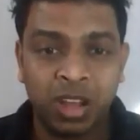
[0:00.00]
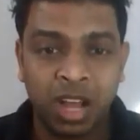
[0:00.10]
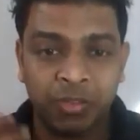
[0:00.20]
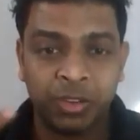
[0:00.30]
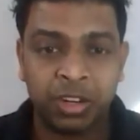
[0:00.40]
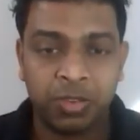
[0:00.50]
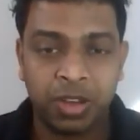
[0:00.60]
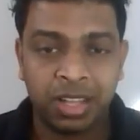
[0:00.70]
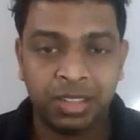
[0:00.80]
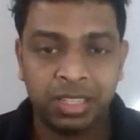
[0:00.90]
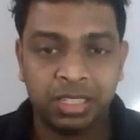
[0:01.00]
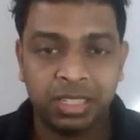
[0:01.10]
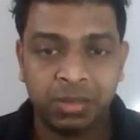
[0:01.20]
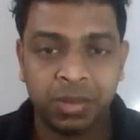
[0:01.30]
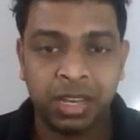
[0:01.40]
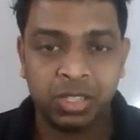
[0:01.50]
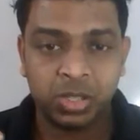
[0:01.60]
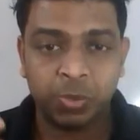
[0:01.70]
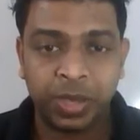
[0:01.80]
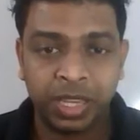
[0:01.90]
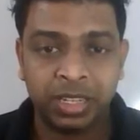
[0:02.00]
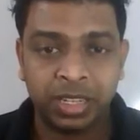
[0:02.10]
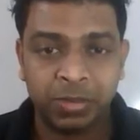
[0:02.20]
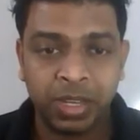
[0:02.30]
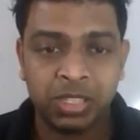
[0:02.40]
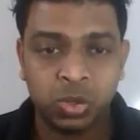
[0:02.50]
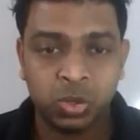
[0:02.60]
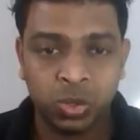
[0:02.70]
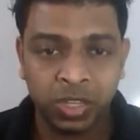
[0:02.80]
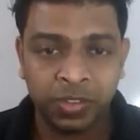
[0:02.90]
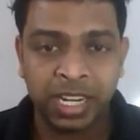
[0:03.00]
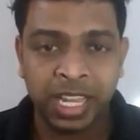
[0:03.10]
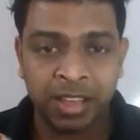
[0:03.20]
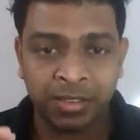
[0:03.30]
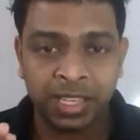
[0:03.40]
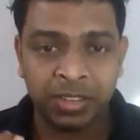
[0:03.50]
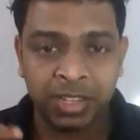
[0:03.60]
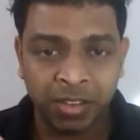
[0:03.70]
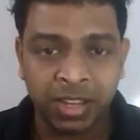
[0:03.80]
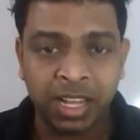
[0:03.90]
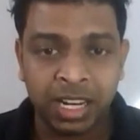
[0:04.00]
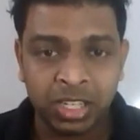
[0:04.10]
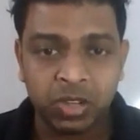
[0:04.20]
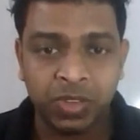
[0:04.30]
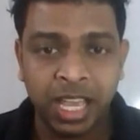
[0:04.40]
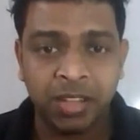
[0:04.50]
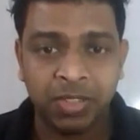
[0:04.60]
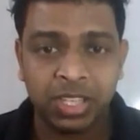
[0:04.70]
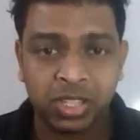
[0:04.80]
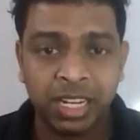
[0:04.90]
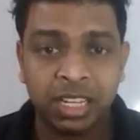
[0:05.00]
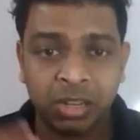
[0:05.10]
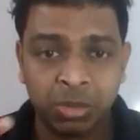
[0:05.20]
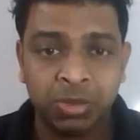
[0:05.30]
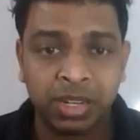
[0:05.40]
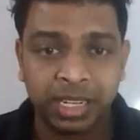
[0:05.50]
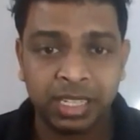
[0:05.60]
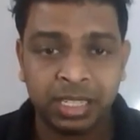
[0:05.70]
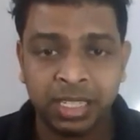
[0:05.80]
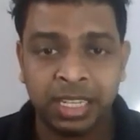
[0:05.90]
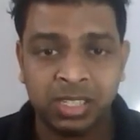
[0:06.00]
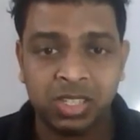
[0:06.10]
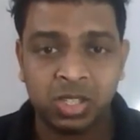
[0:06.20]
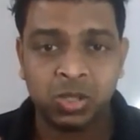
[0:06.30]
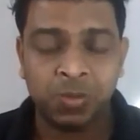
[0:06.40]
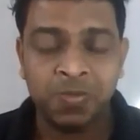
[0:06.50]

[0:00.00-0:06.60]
after a father demise or parent demise, you even our culture, we have this, right? Commemorating and just,